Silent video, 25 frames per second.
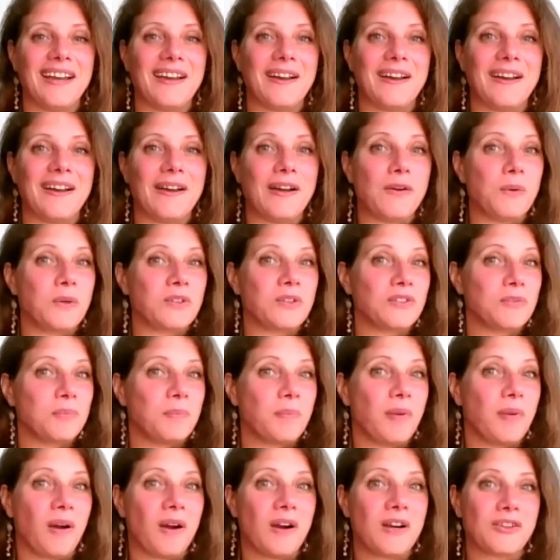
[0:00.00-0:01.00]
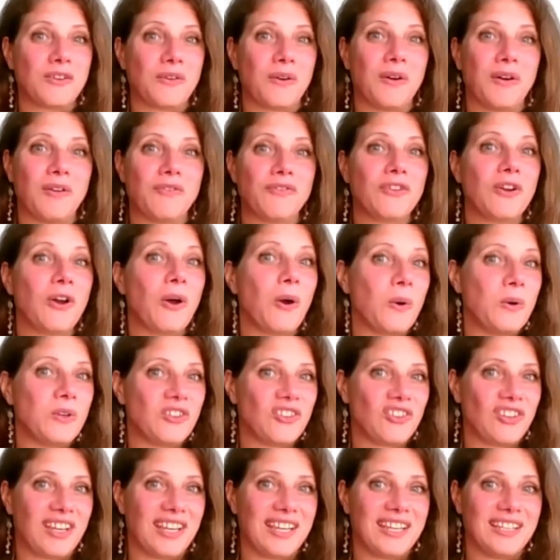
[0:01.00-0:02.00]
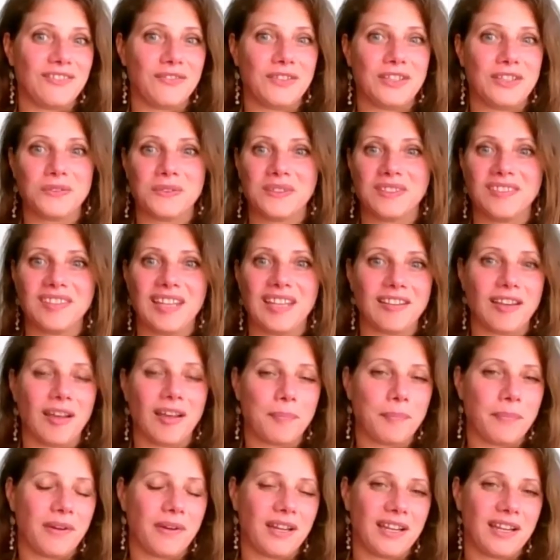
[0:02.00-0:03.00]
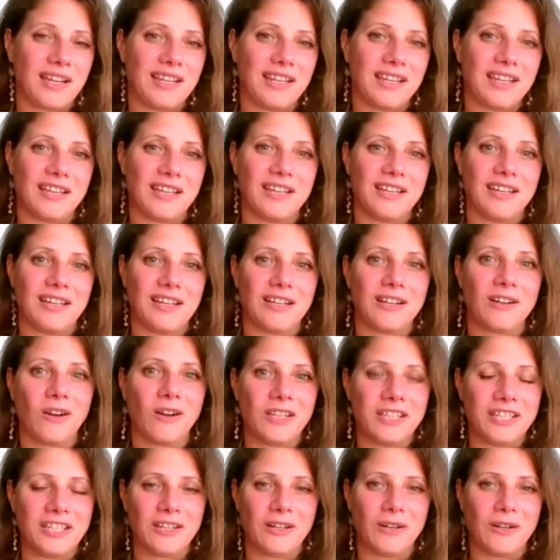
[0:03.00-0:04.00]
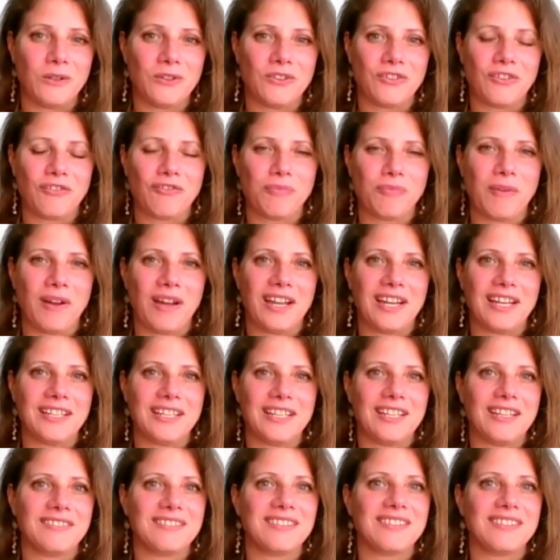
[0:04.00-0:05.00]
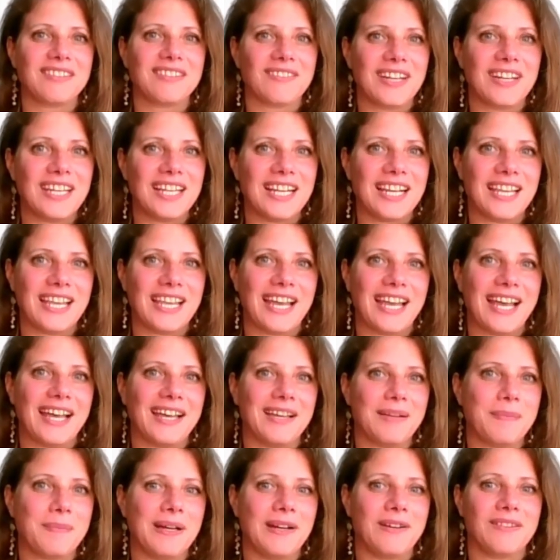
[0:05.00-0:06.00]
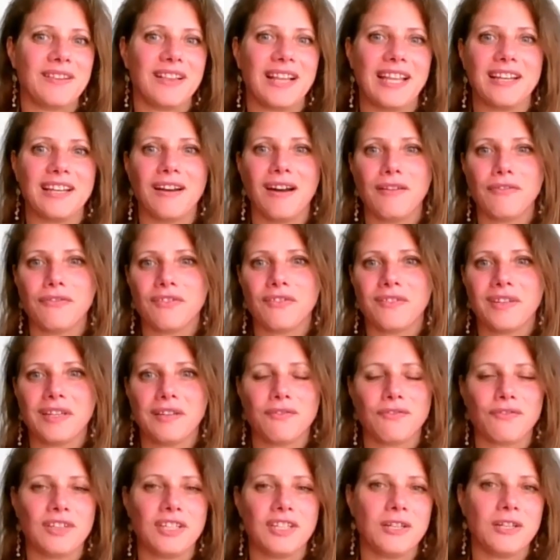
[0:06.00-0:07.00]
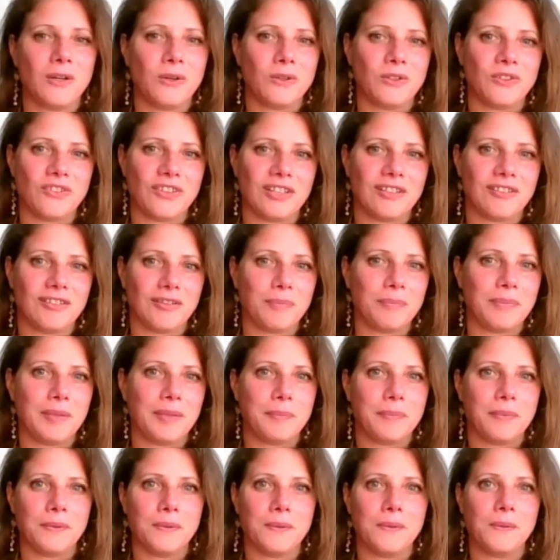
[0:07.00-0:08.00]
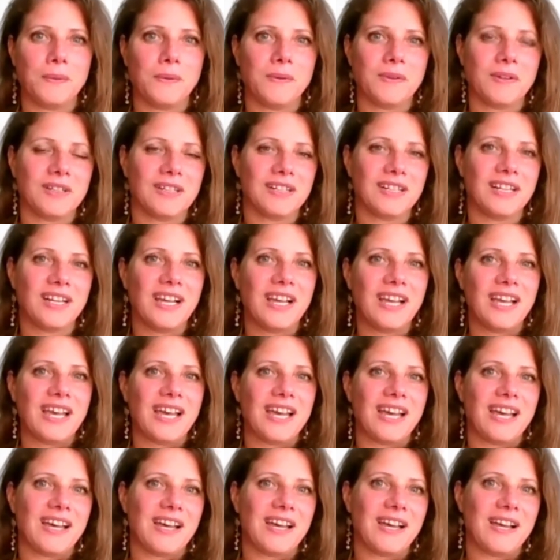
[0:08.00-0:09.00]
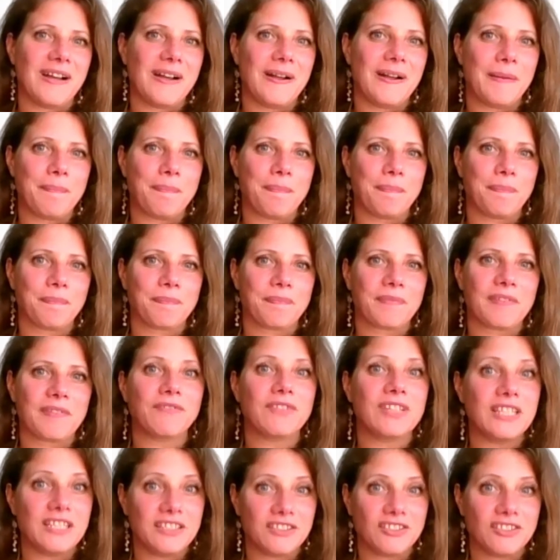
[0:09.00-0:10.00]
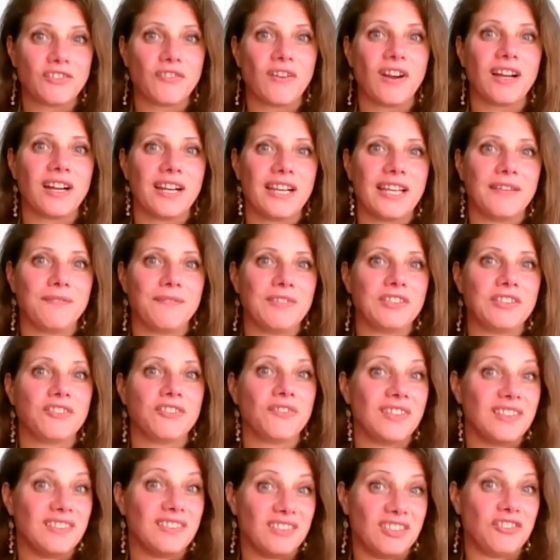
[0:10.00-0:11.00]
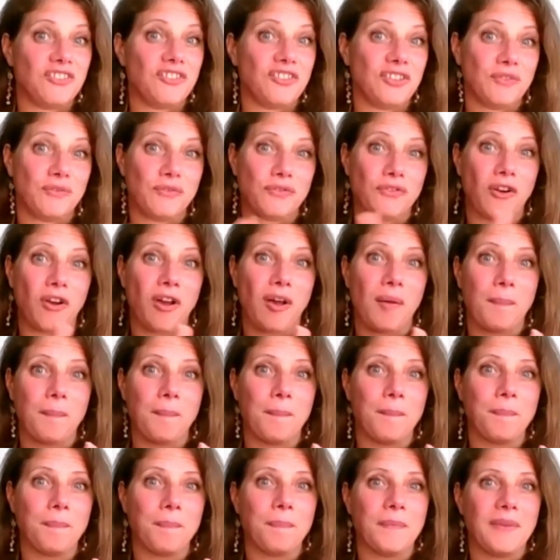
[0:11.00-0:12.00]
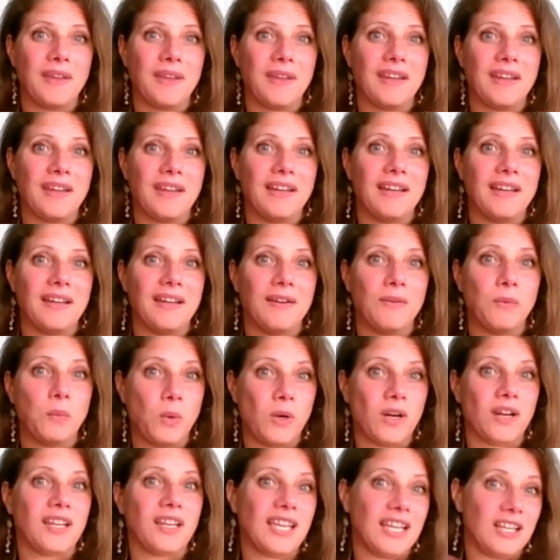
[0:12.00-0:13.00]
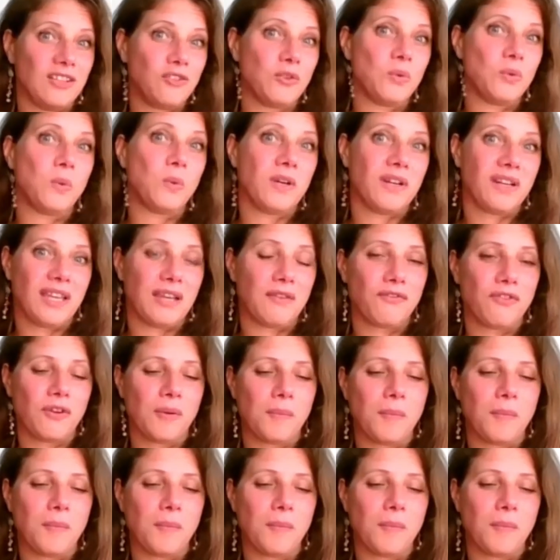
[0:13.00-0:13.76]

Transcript: I was part of Coach Aid, which was set up by a colleague coach of mine in Australia, about like offering free coaching to people who are um, really struggling with transition from uh, working to working from